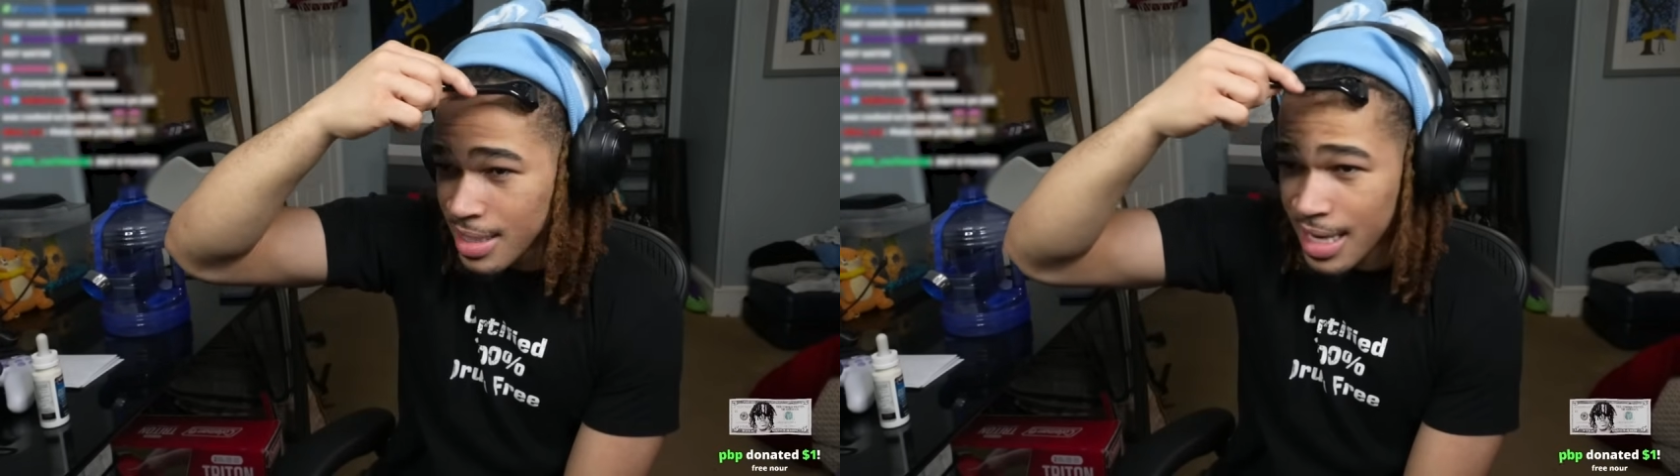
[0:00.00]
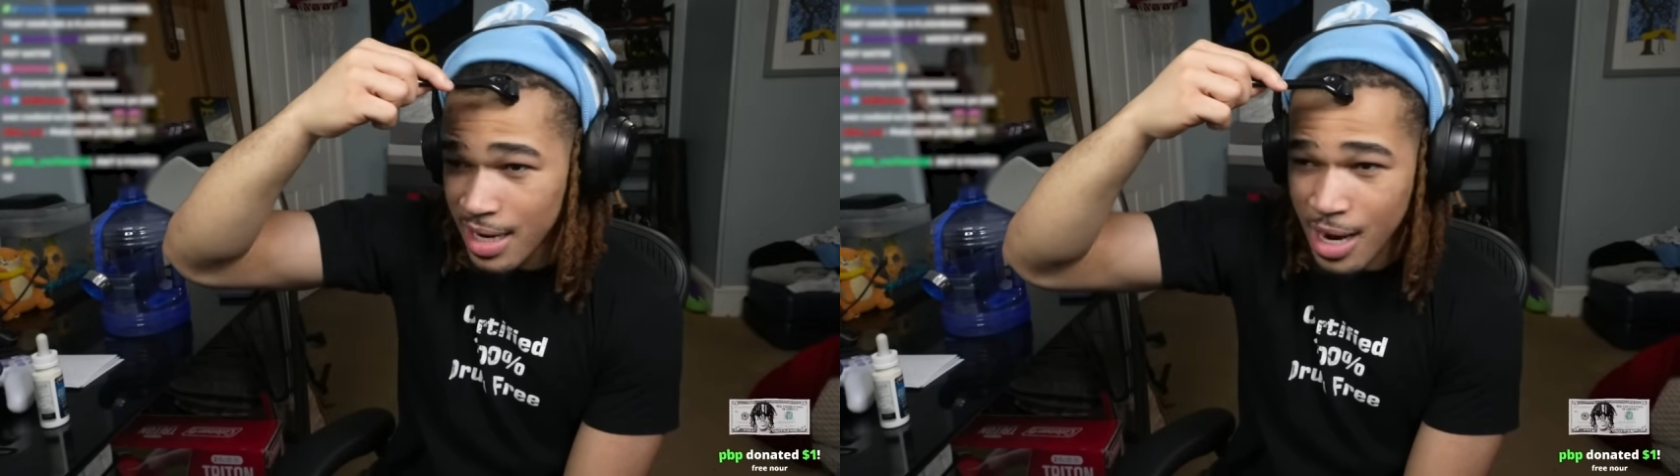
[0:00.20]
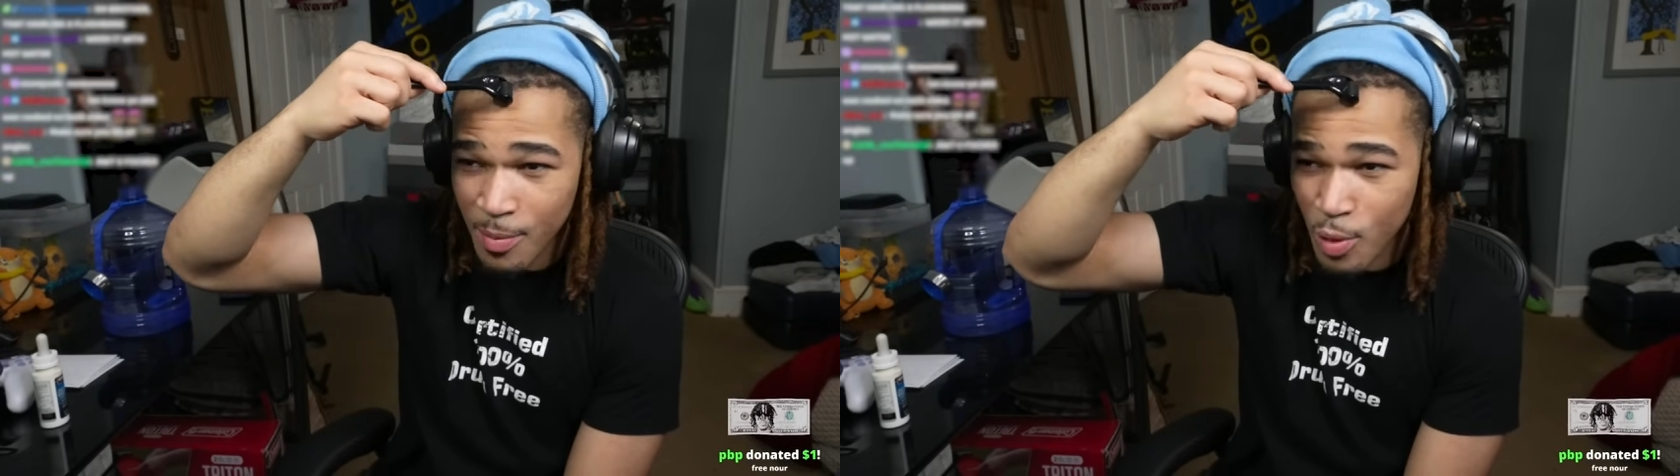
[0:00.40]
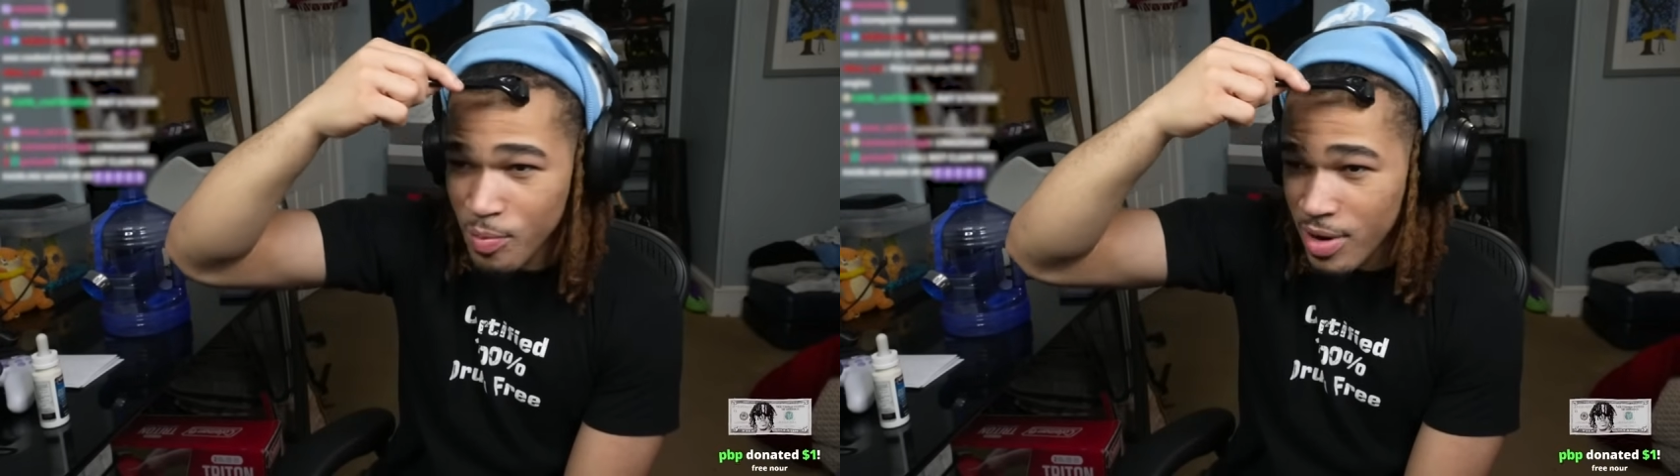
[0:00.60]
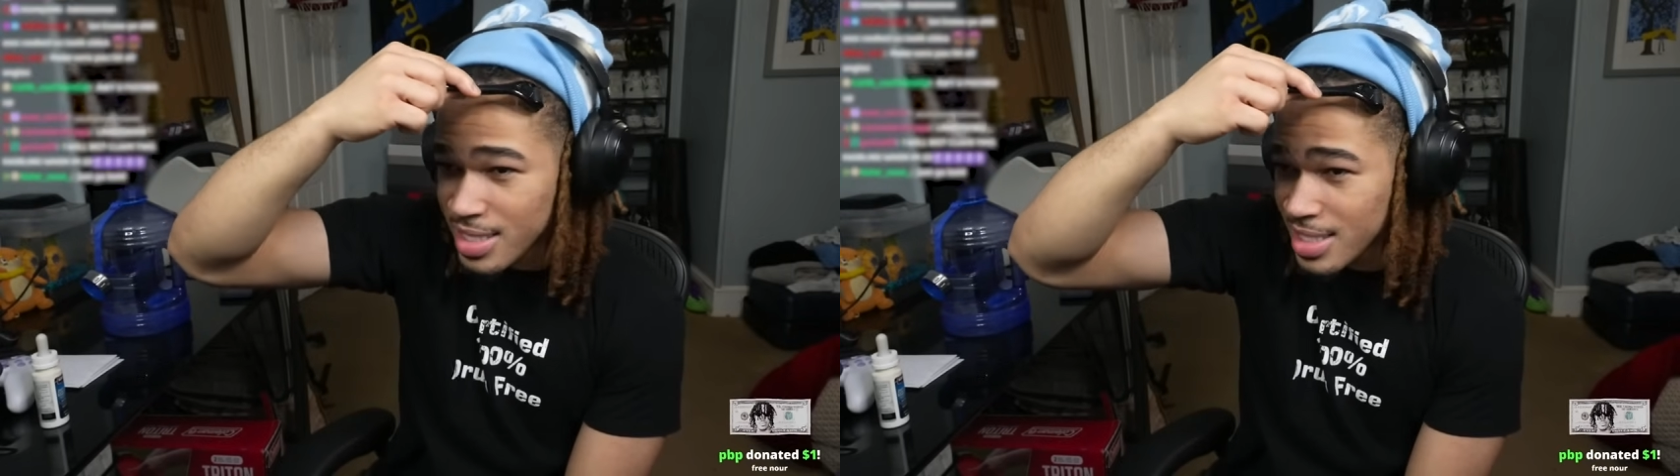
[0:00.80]
Get a couple
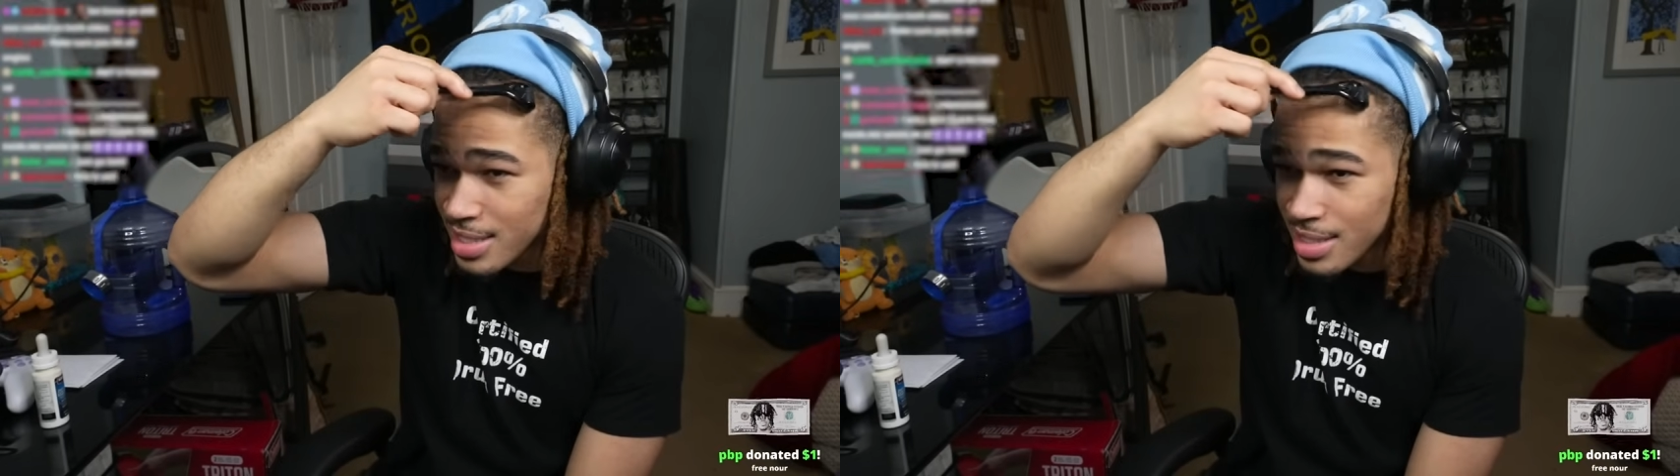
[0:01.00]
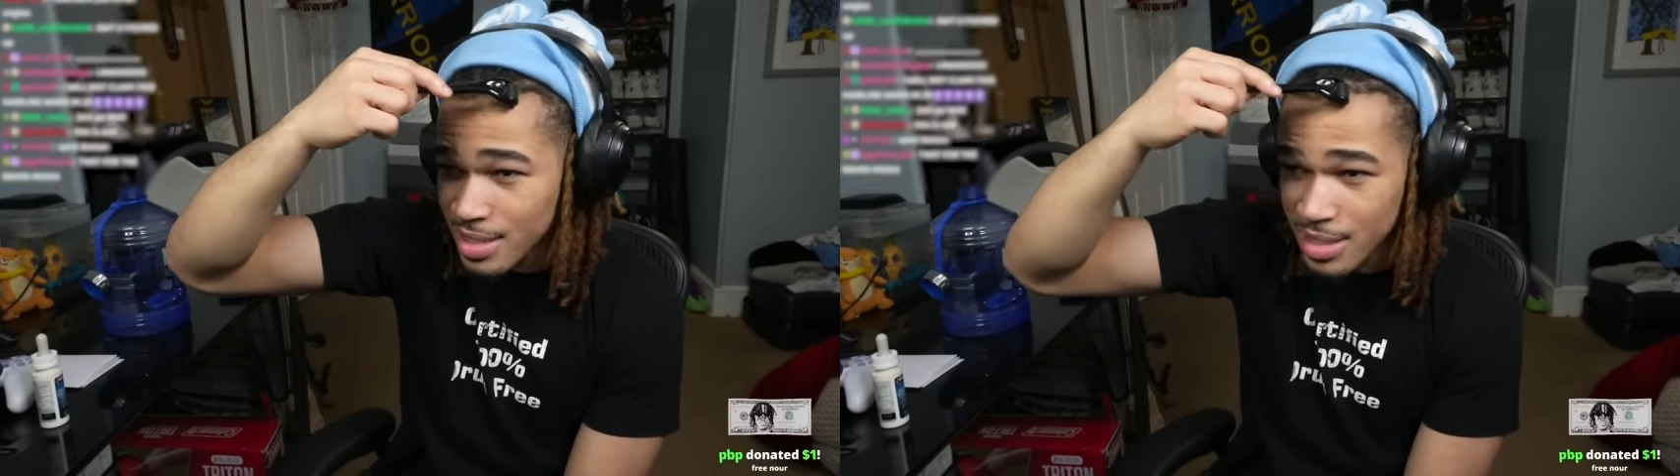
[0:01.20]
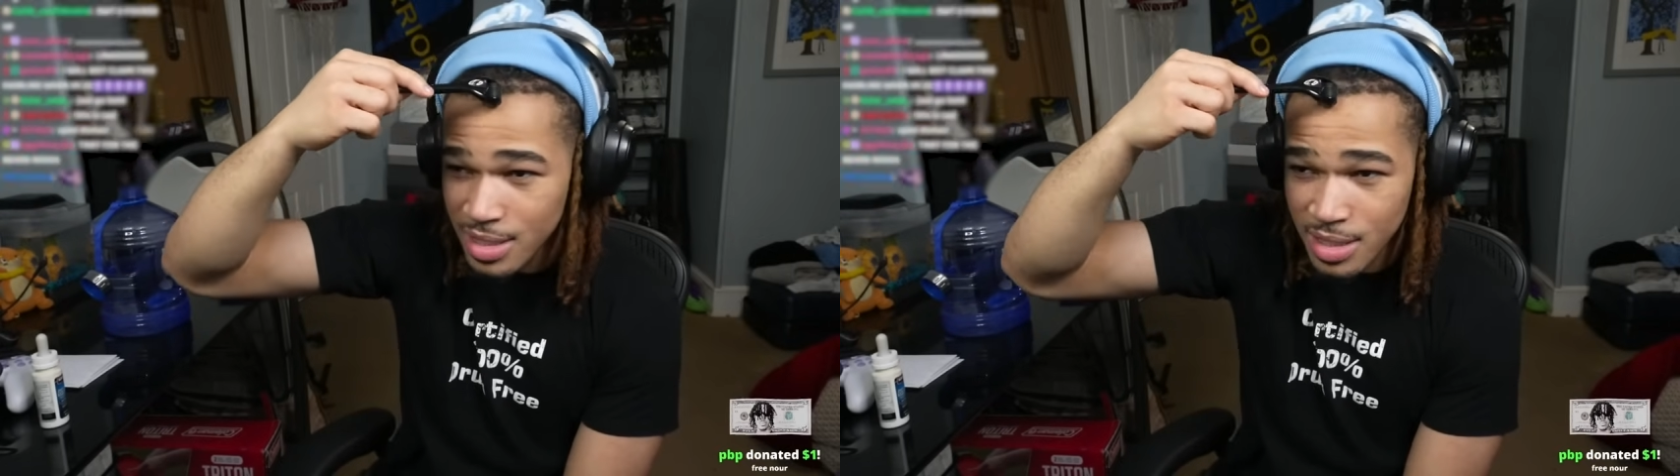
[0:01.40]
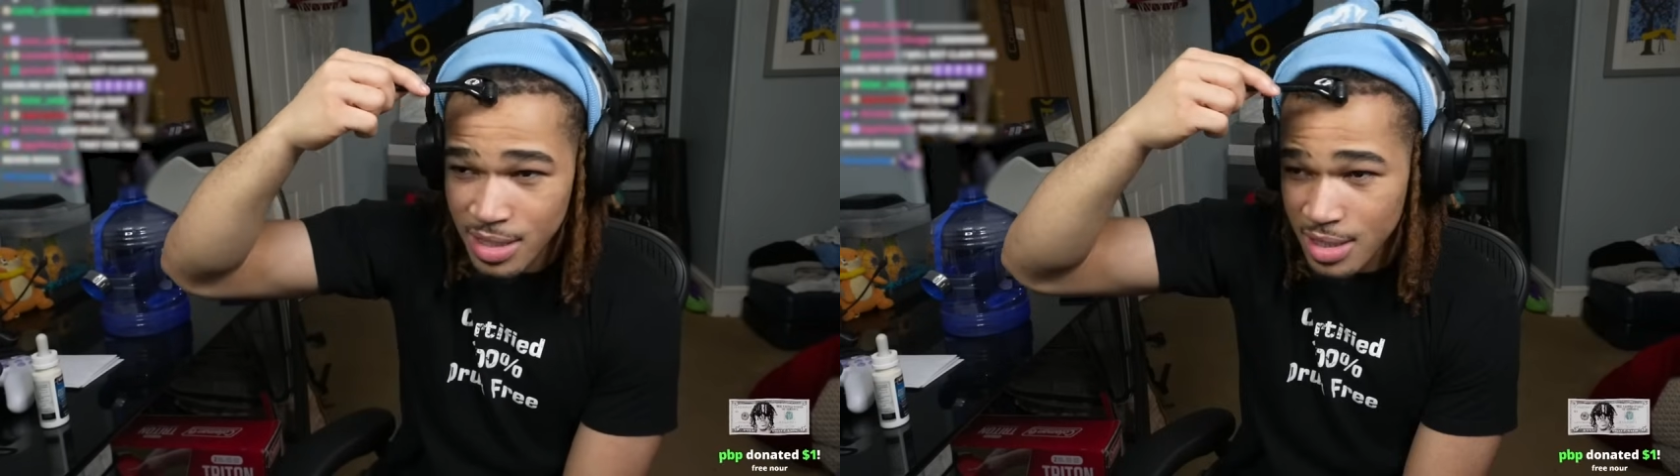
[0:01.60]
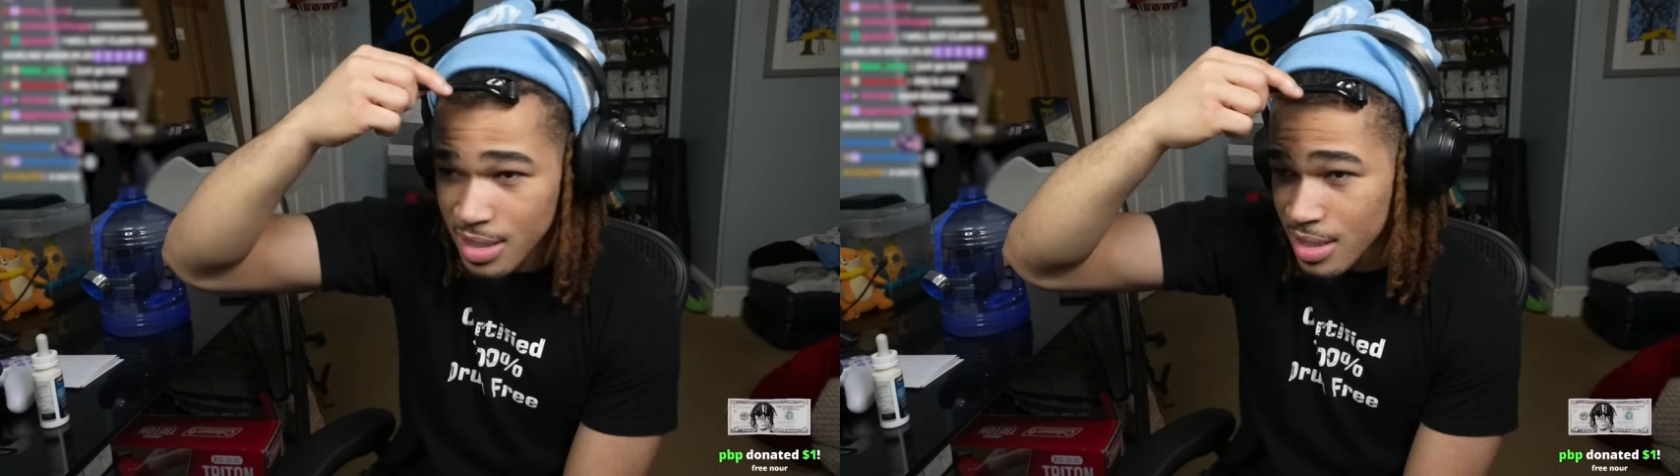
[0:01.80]
brushes.
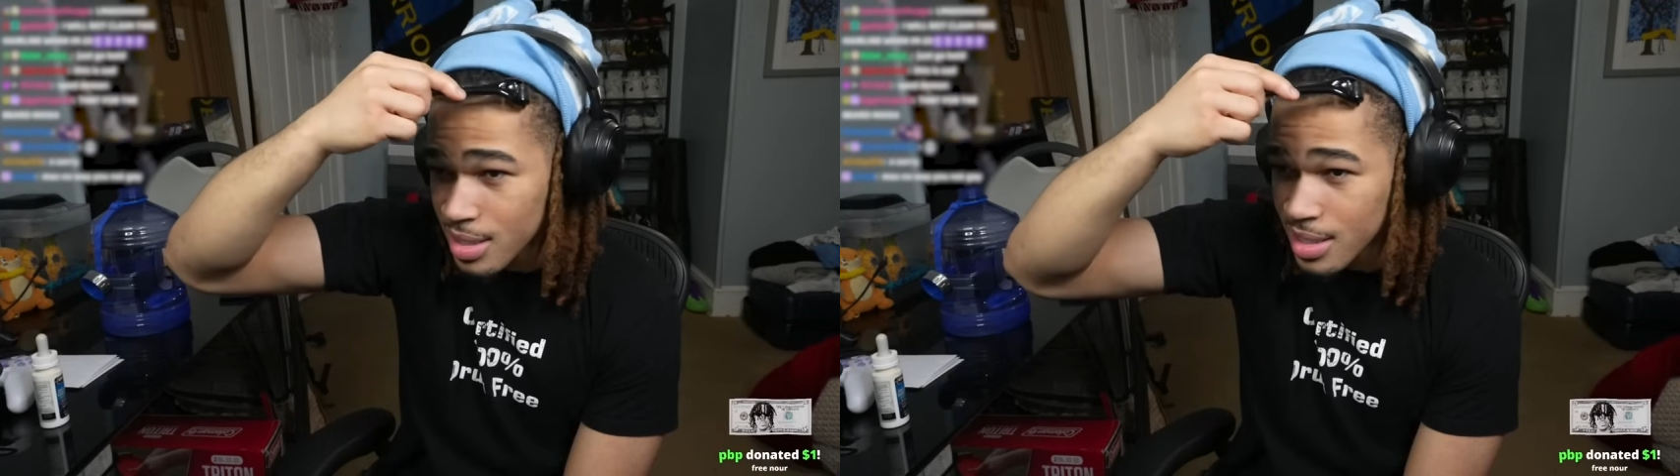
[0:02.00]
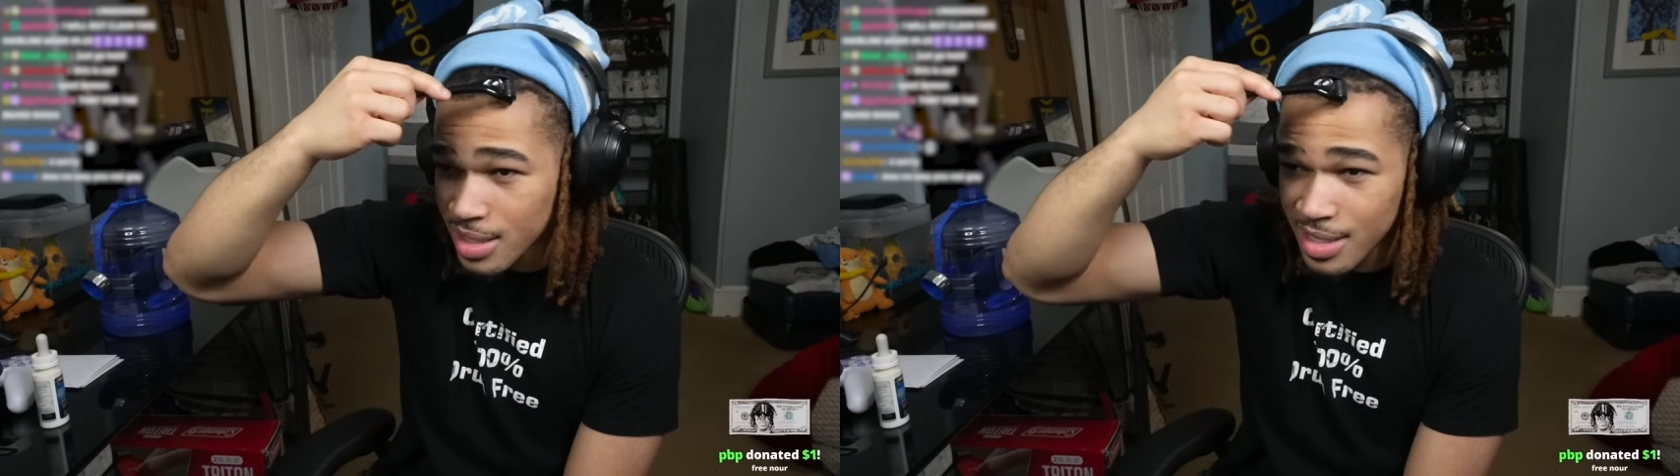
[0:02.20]
Free no.